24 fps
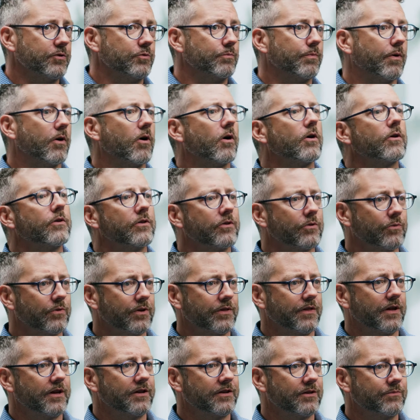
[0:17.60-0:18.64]
to partner
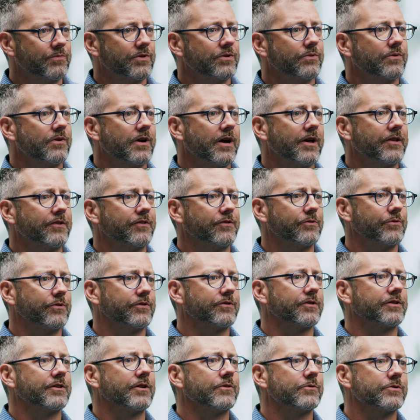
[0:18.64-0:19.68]
with AWS, who
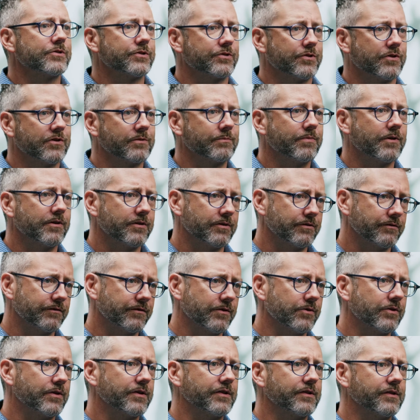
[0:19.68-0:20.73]
is another strong partner
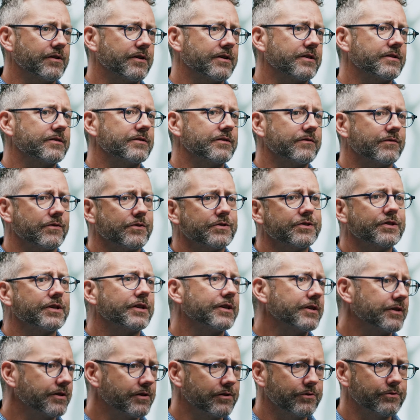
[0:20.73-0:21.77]
focused on
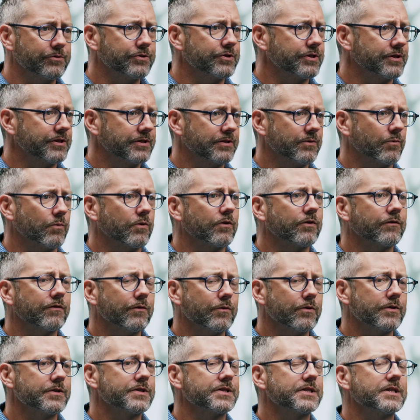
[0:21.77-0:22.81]
diversity and inclusion in the
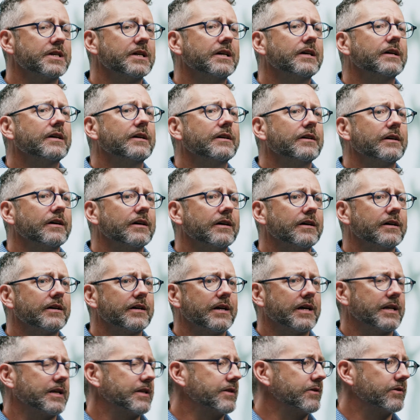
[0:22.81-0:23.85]
workforce
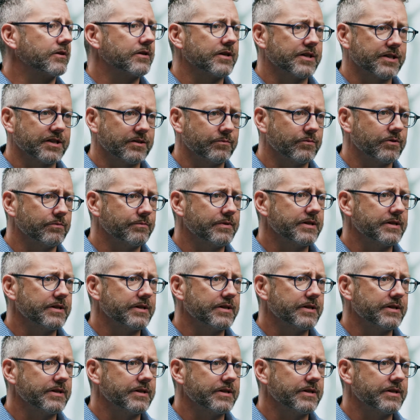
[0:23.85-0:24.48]
and in their customer